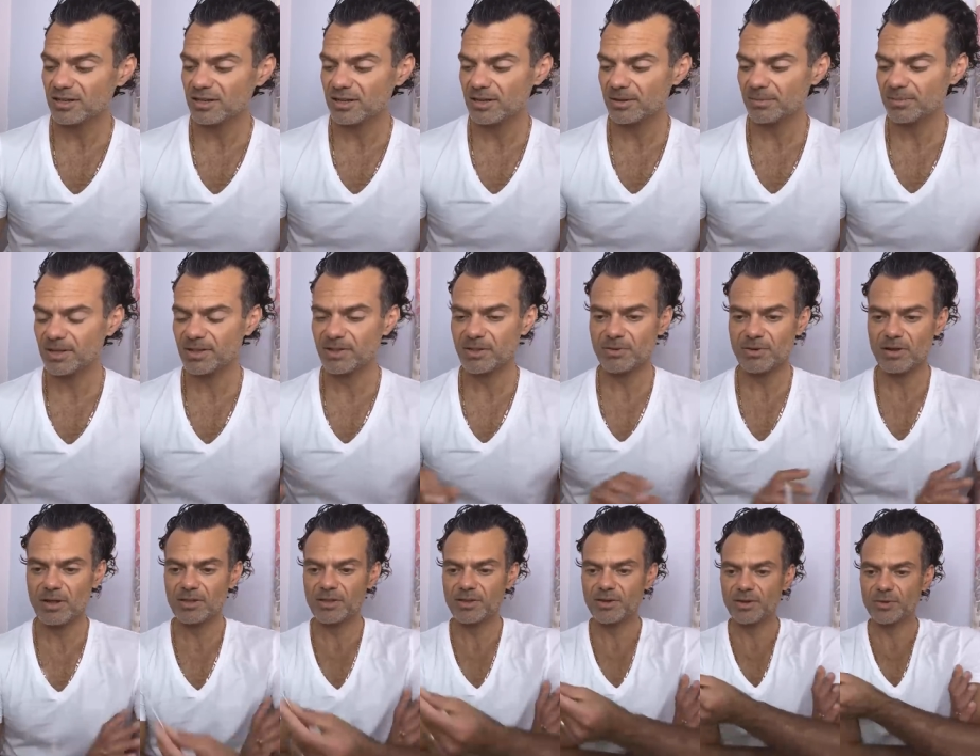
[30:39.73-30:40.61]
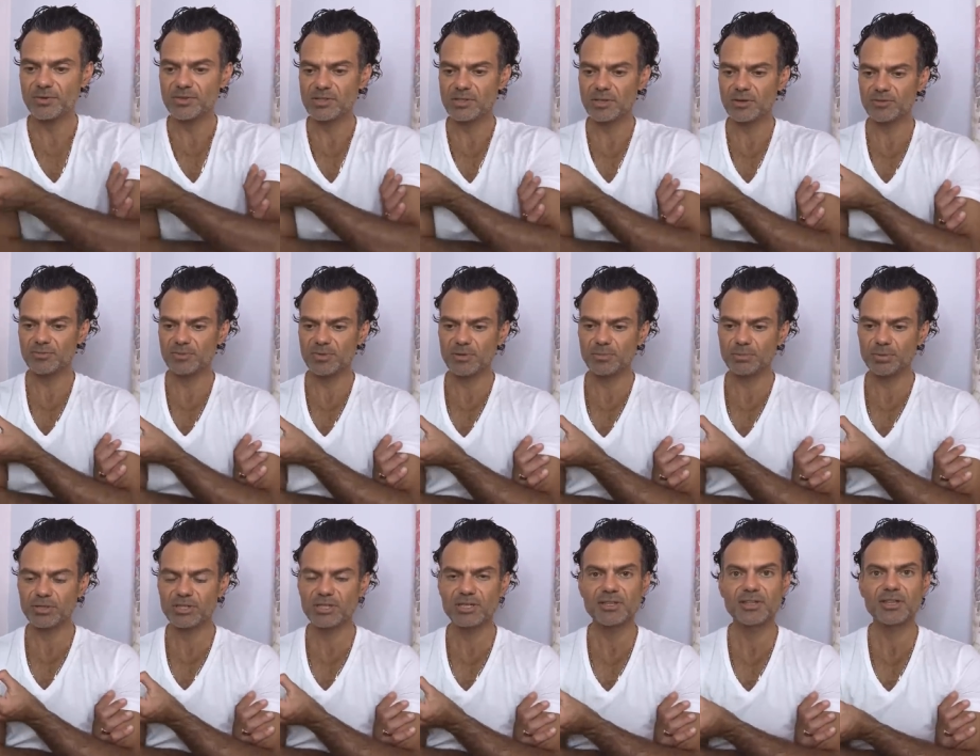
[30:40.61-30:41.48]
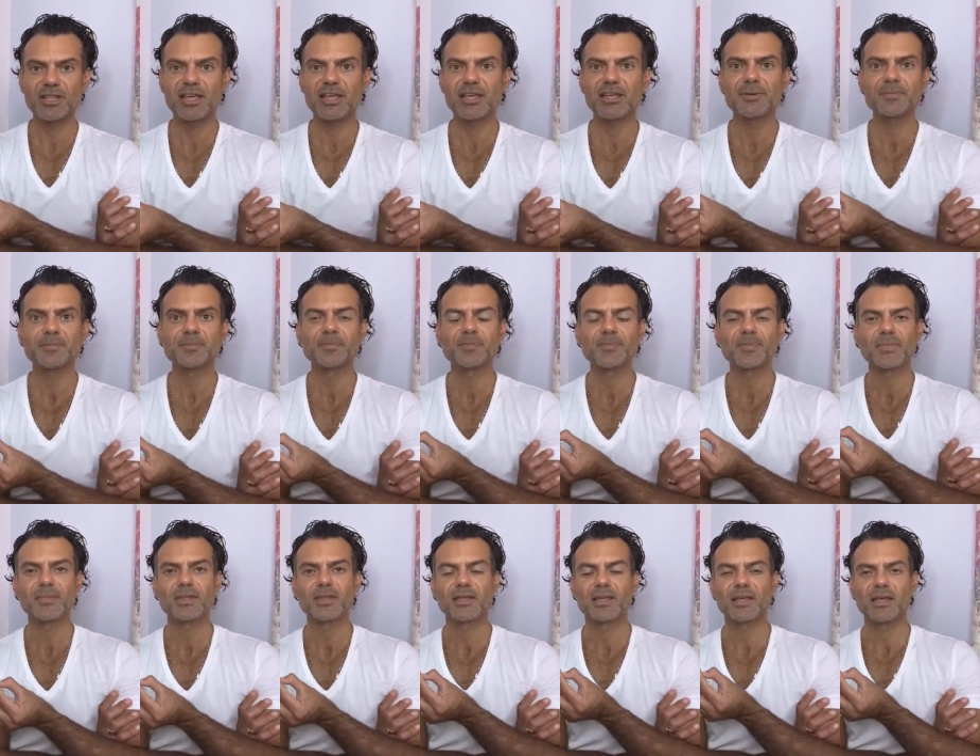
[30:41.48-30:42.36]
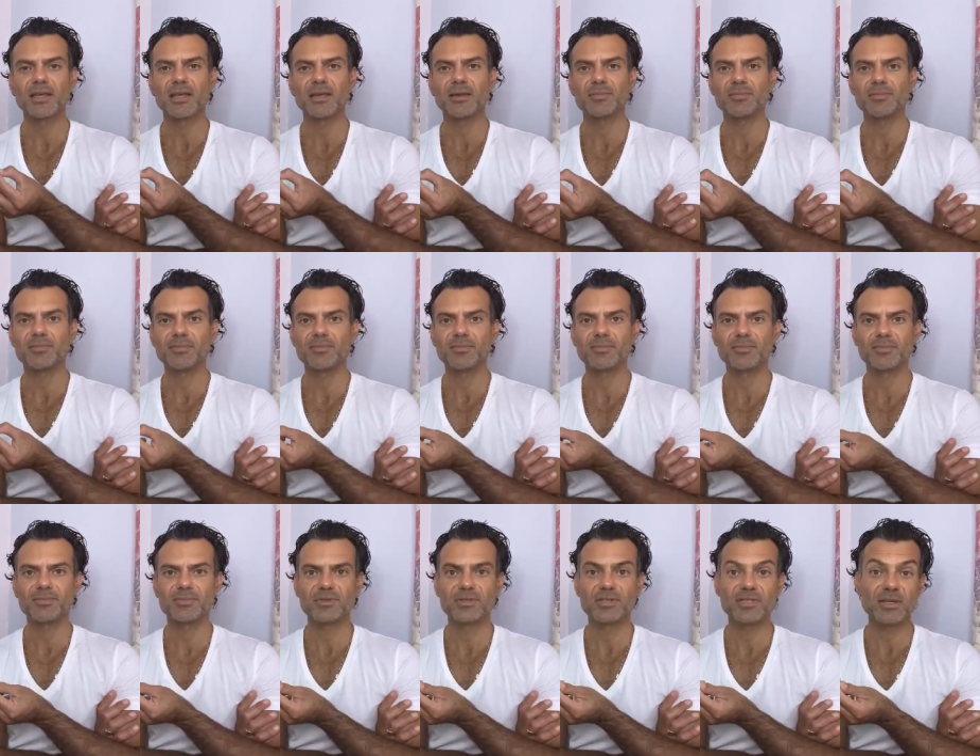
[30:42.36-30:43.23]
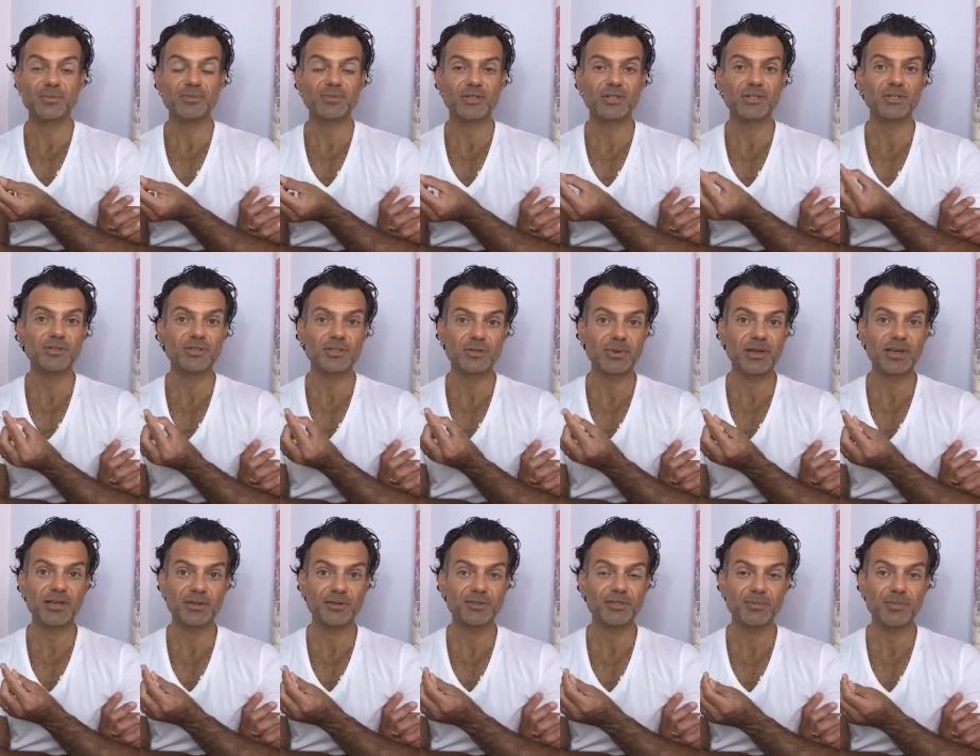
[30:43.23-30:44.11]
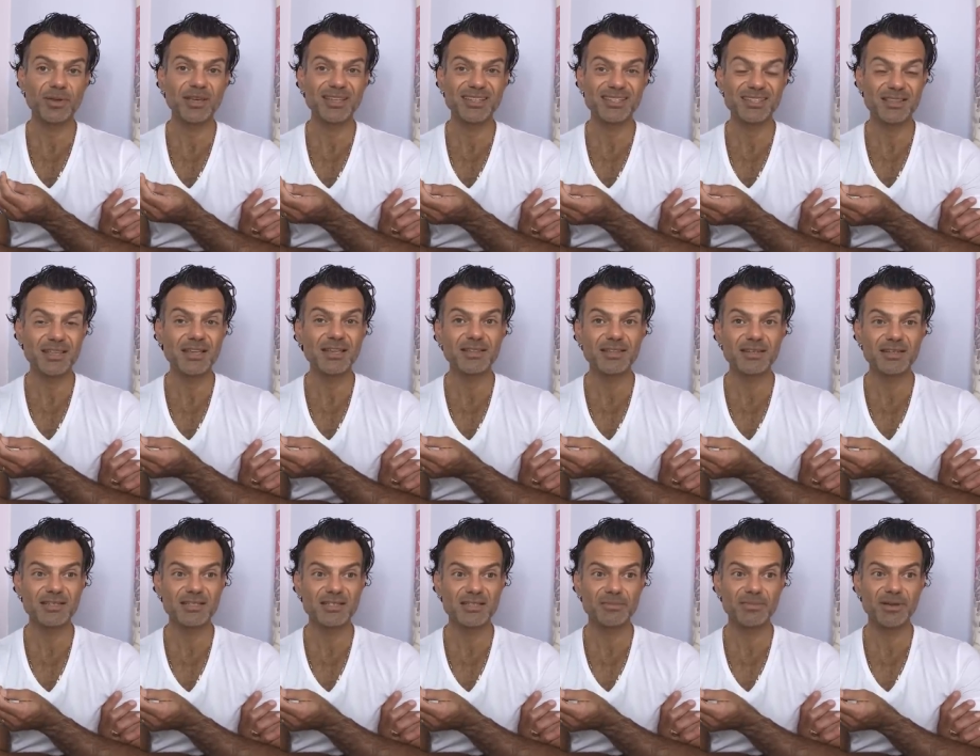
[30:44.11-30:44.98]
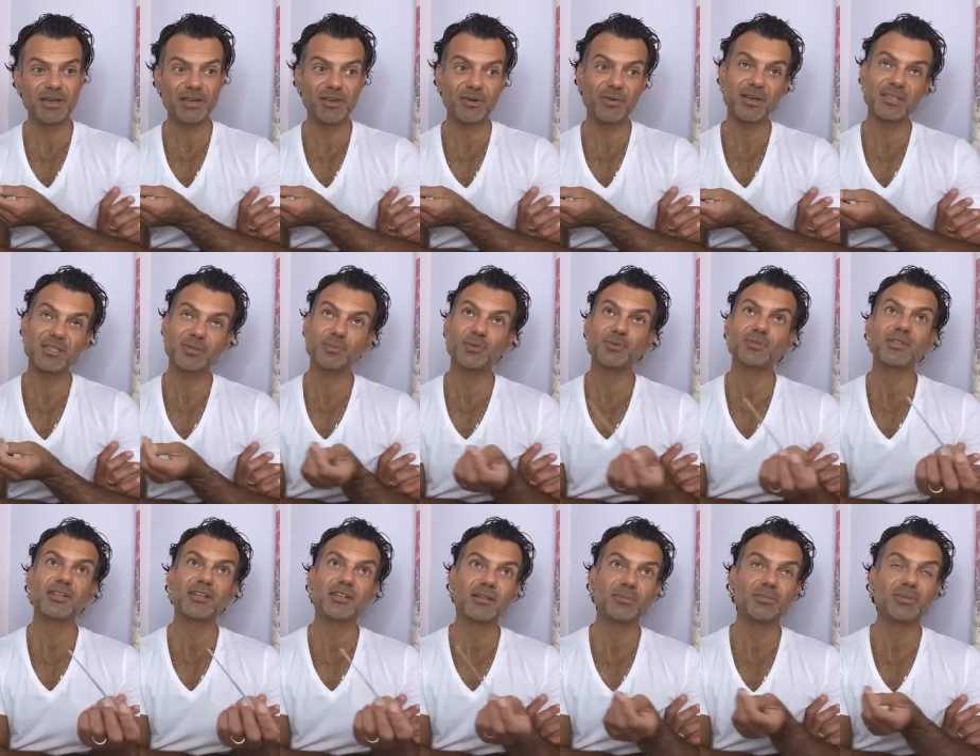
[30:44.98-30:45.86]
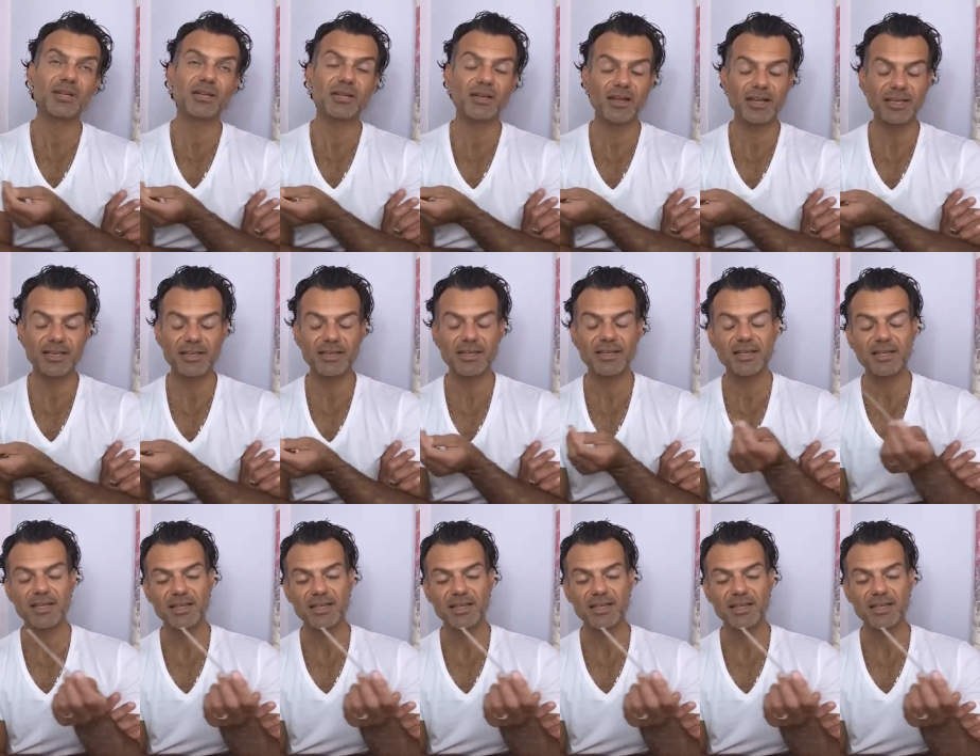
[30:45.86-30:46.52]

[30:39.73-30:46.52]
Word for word: Um, and there are other notes that have been put in there um, to substitute tobacco to make us think that it's tobacco. I suppose a little bit like,